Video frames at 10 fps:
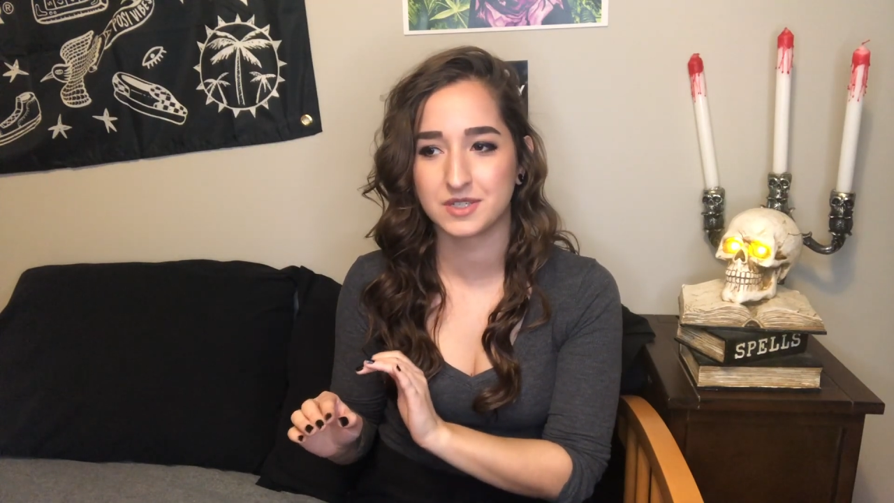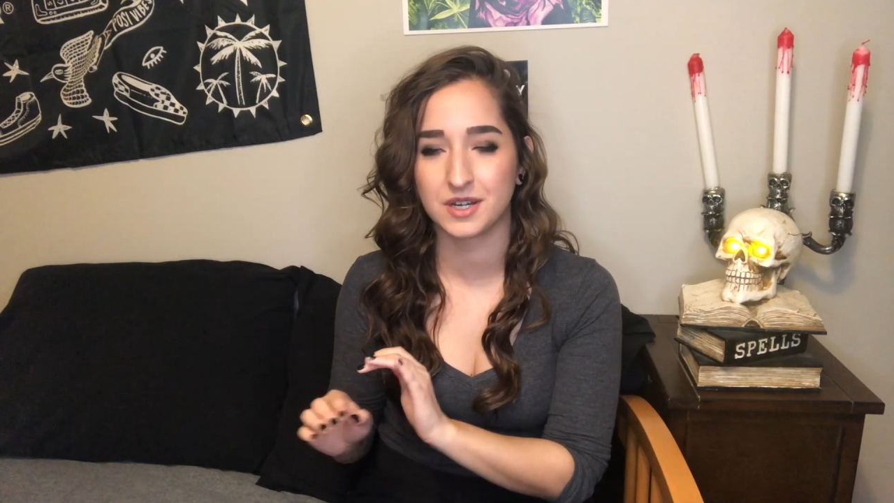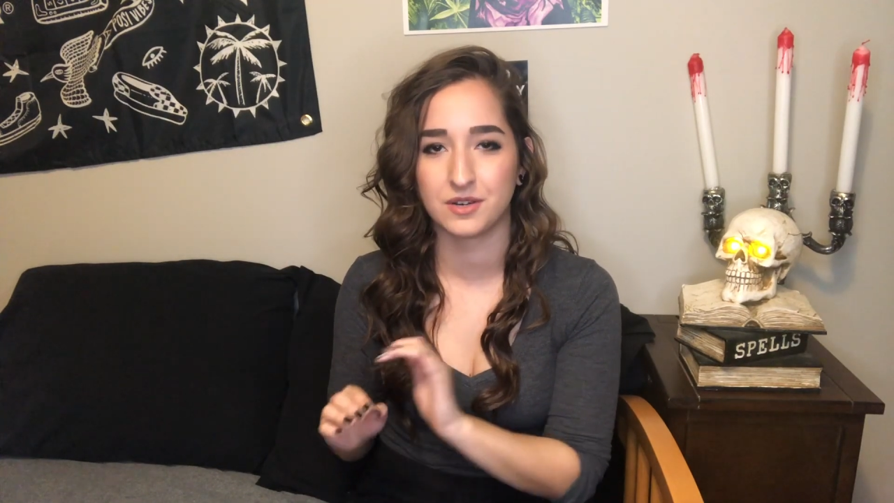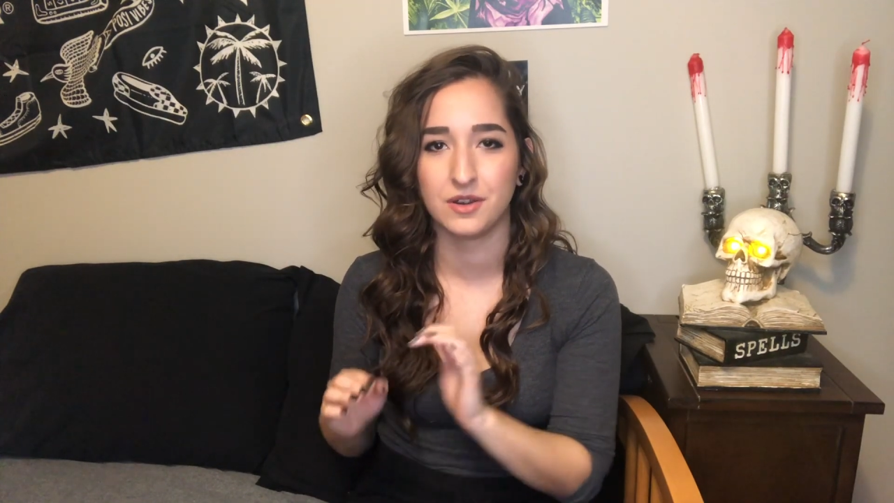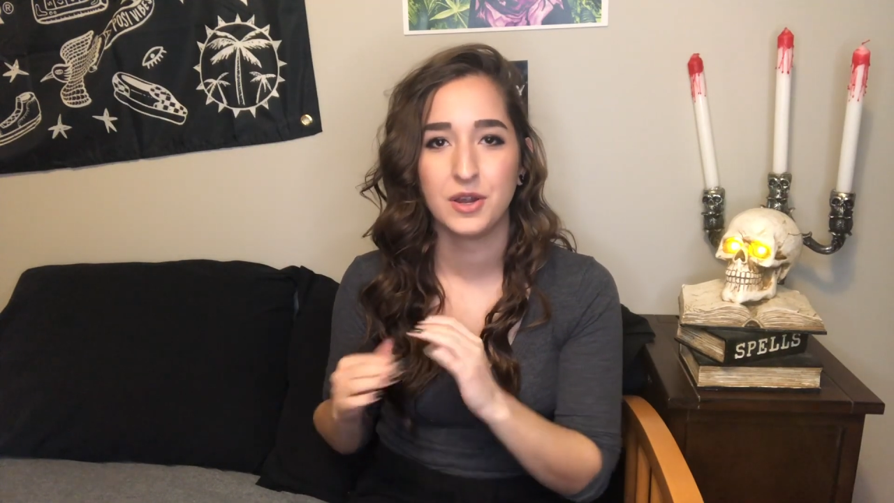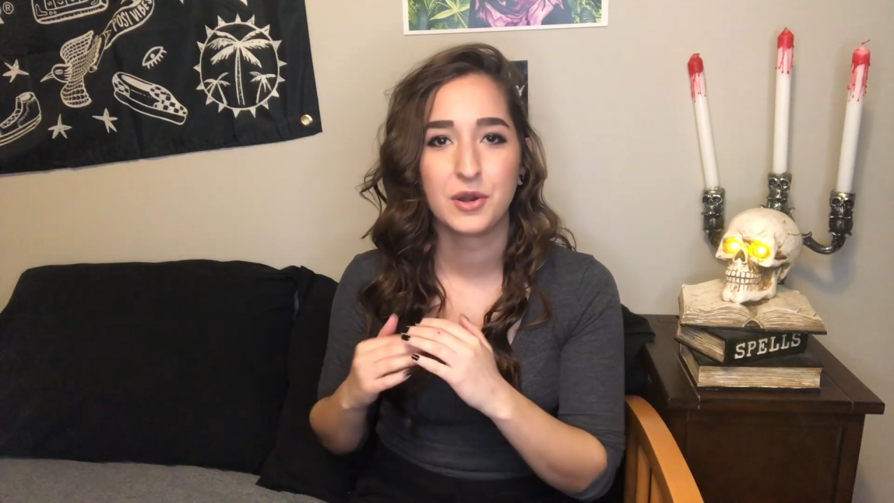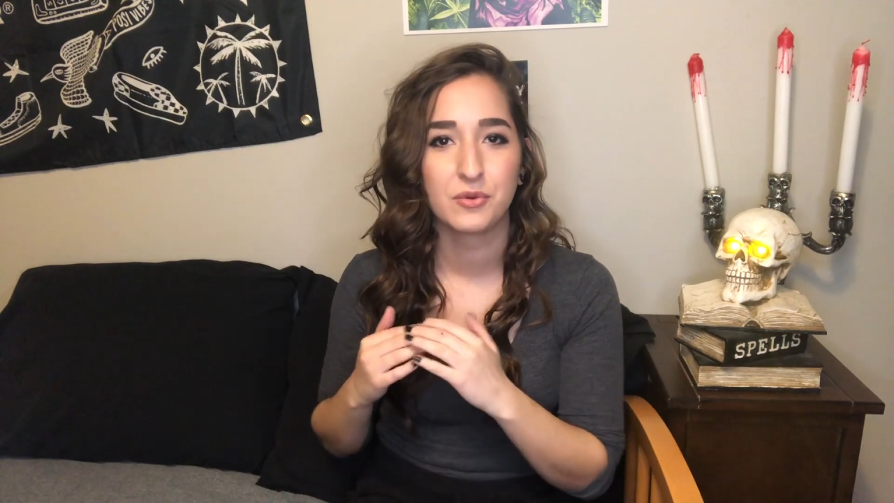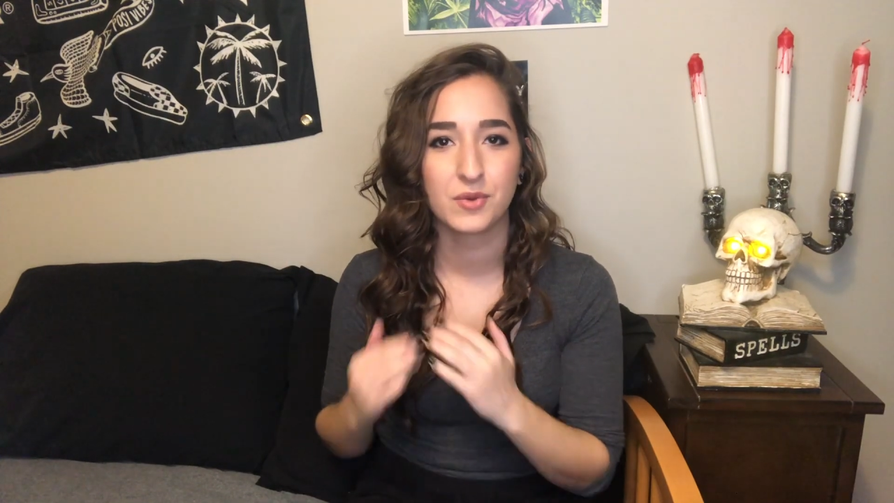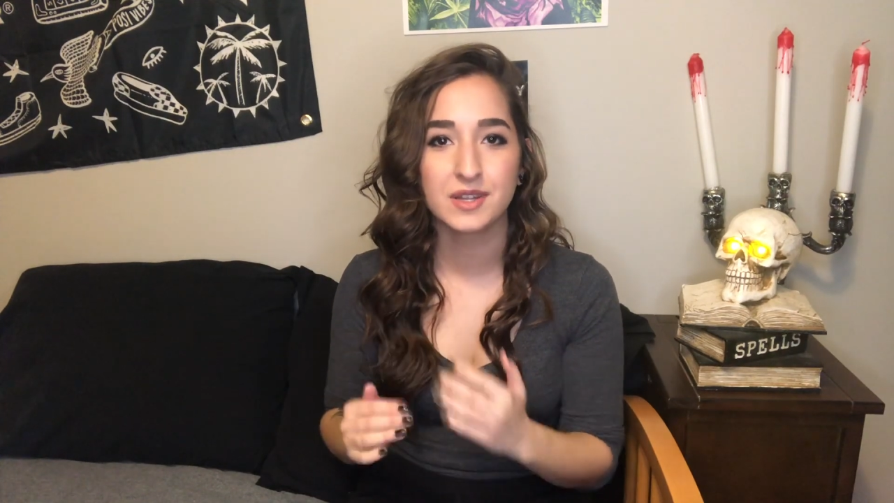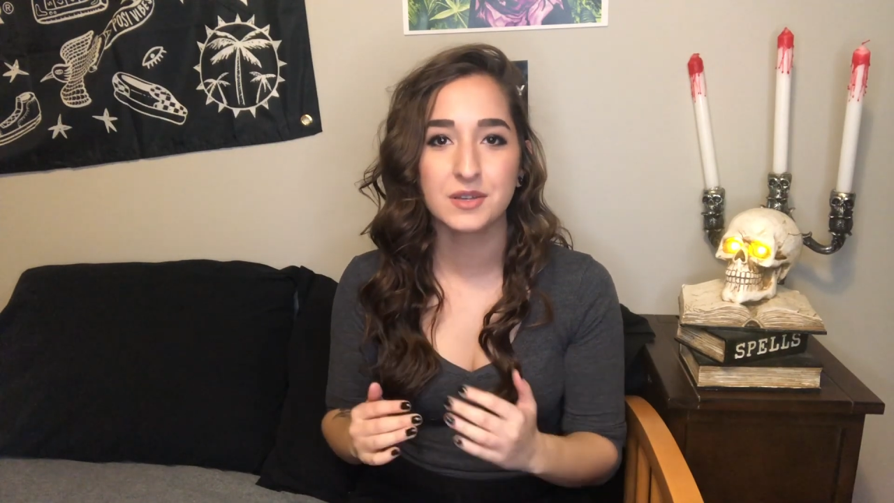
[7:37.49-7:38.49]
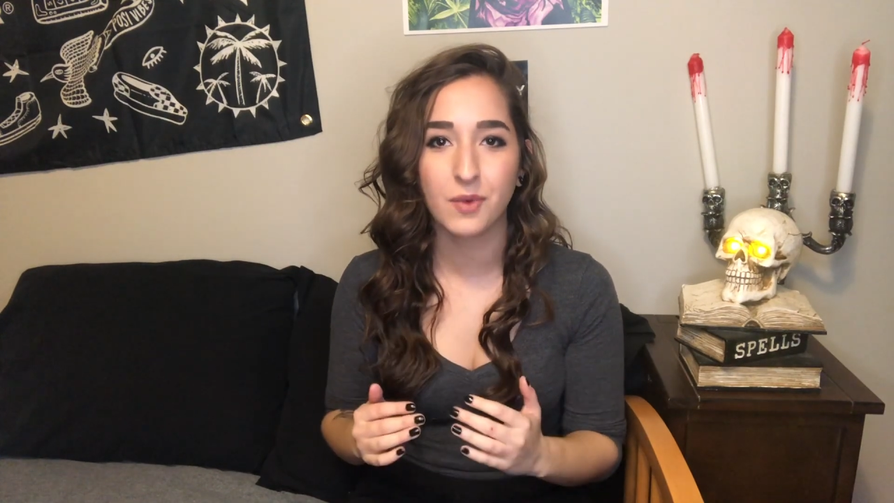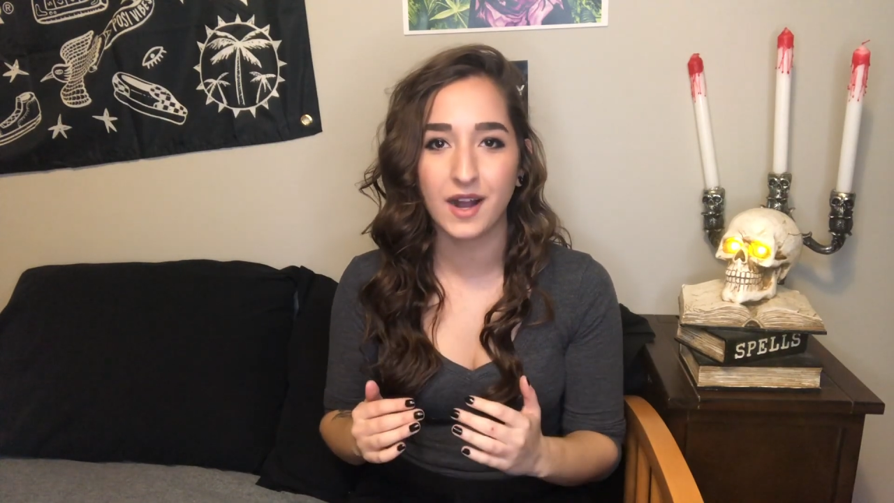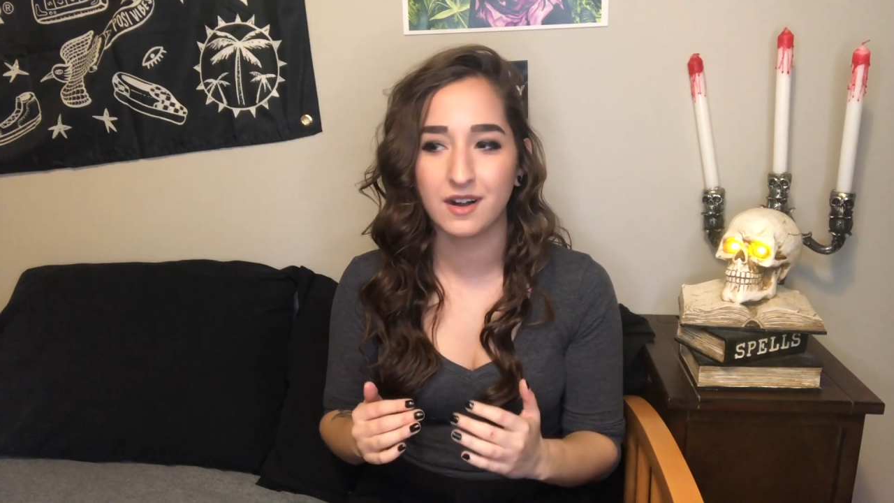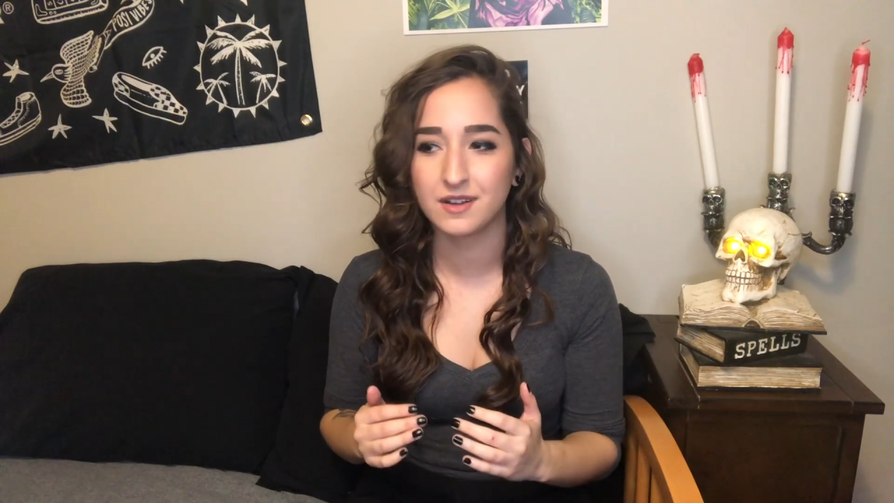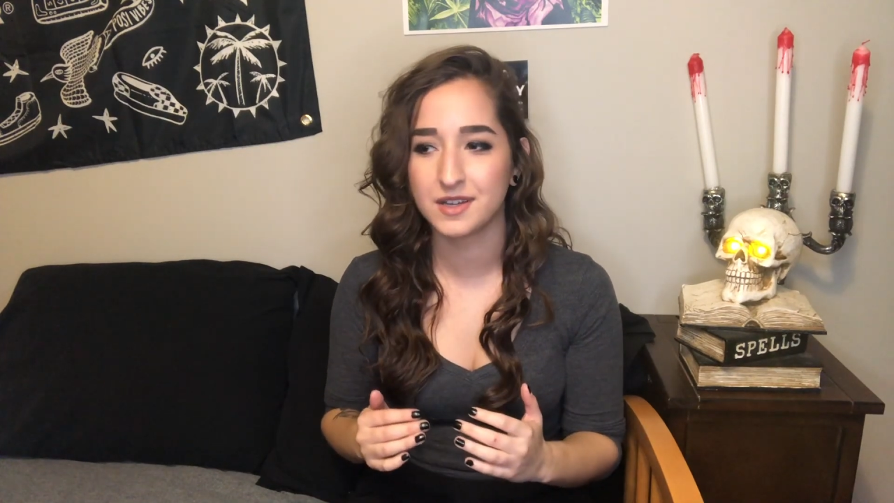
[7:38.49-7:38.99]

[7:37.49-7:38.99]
done really well.